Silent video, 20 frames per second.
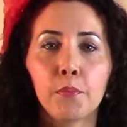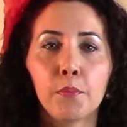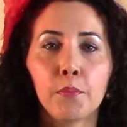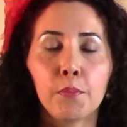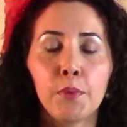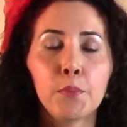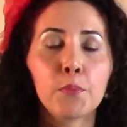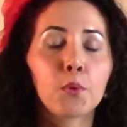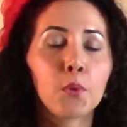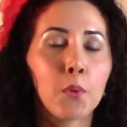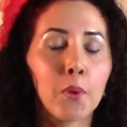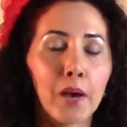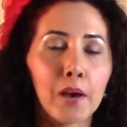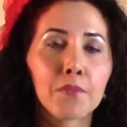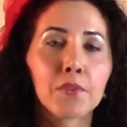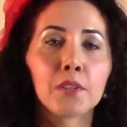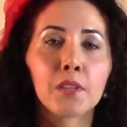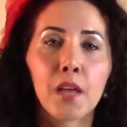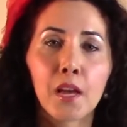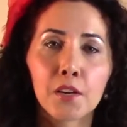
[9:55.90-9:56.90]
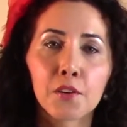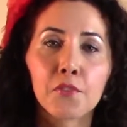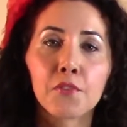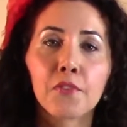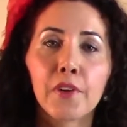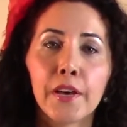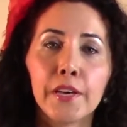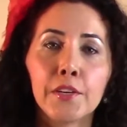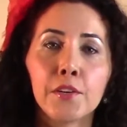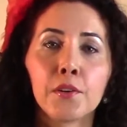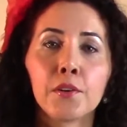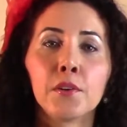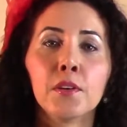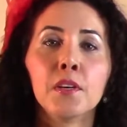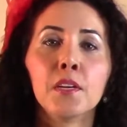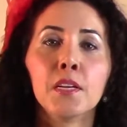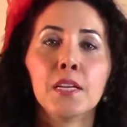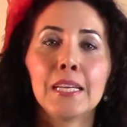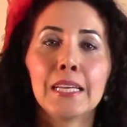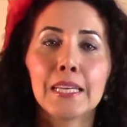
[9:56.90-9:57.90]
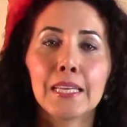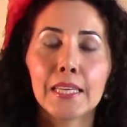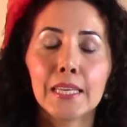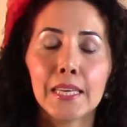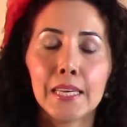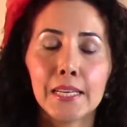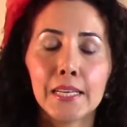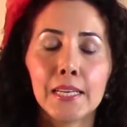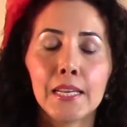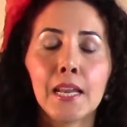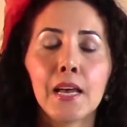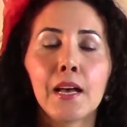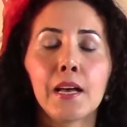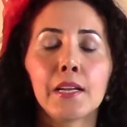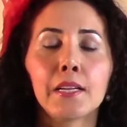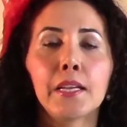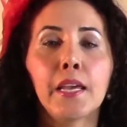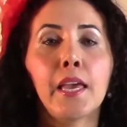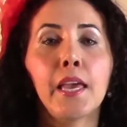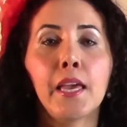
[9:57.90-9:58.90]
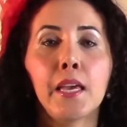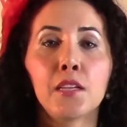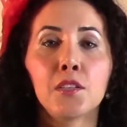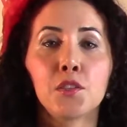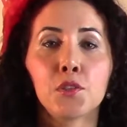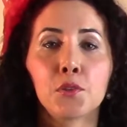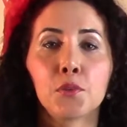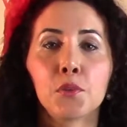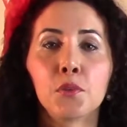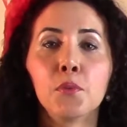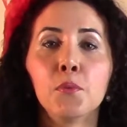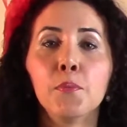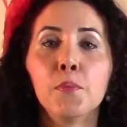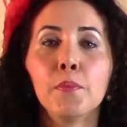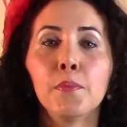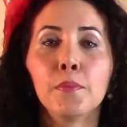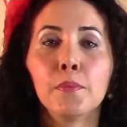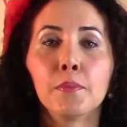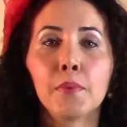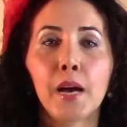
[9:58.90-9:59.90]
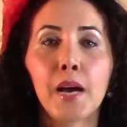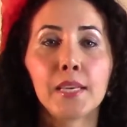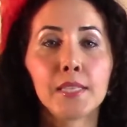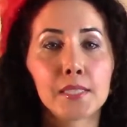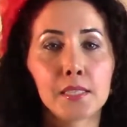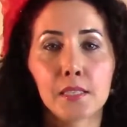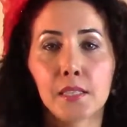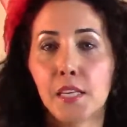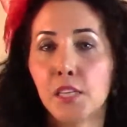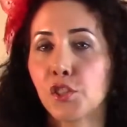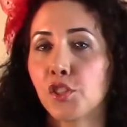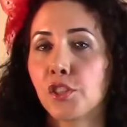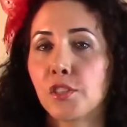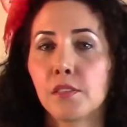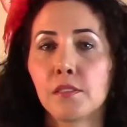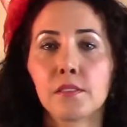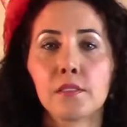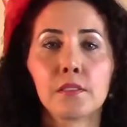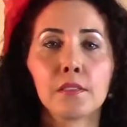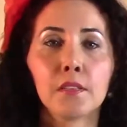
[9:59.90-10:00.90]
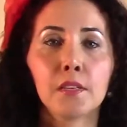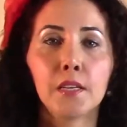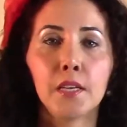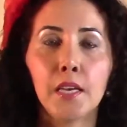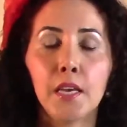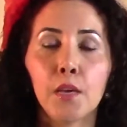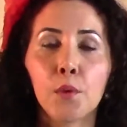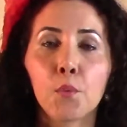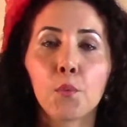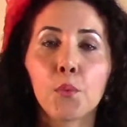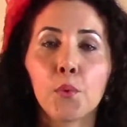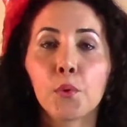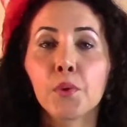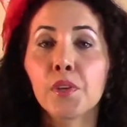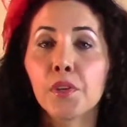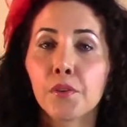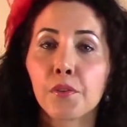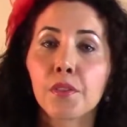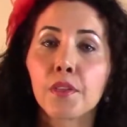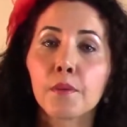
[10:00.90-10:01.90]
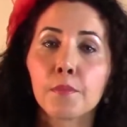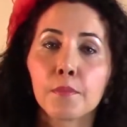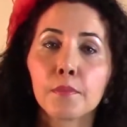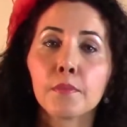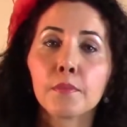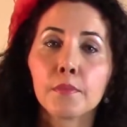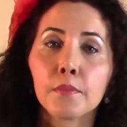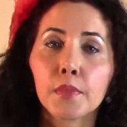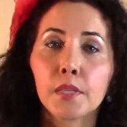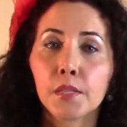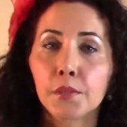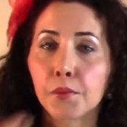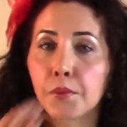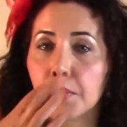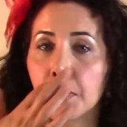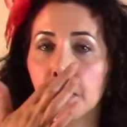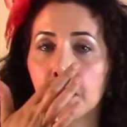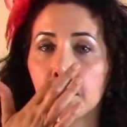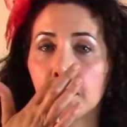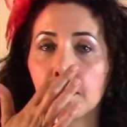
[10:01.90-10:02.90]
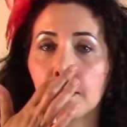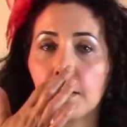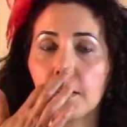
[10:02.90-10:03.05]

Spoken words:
People who have a lot of fire cannot handle isolation. It will kill them, literally.